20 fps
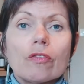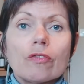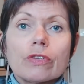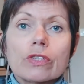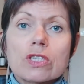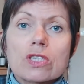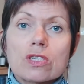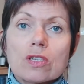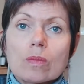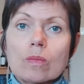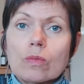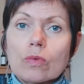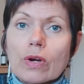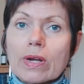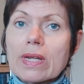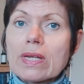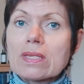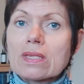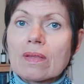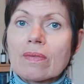for some
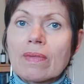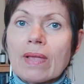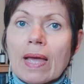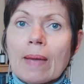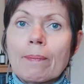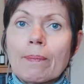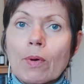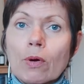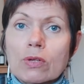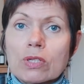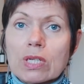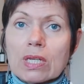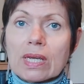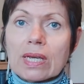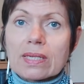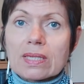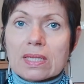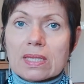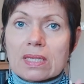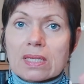reason their body
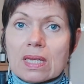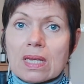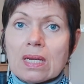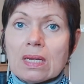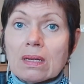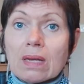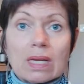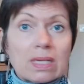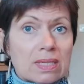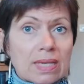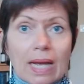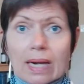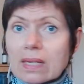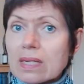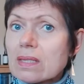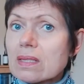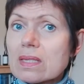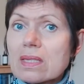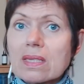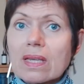has seen
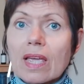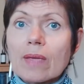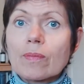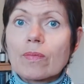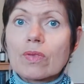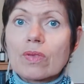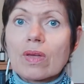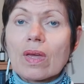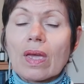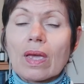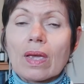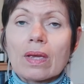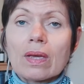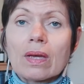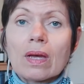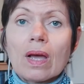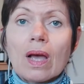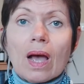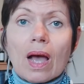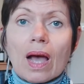exactly the same
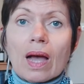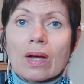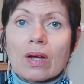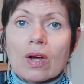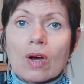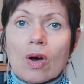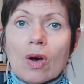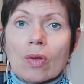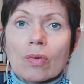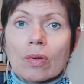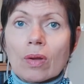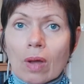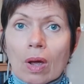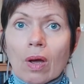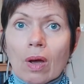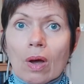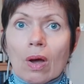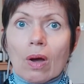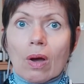thing and gone,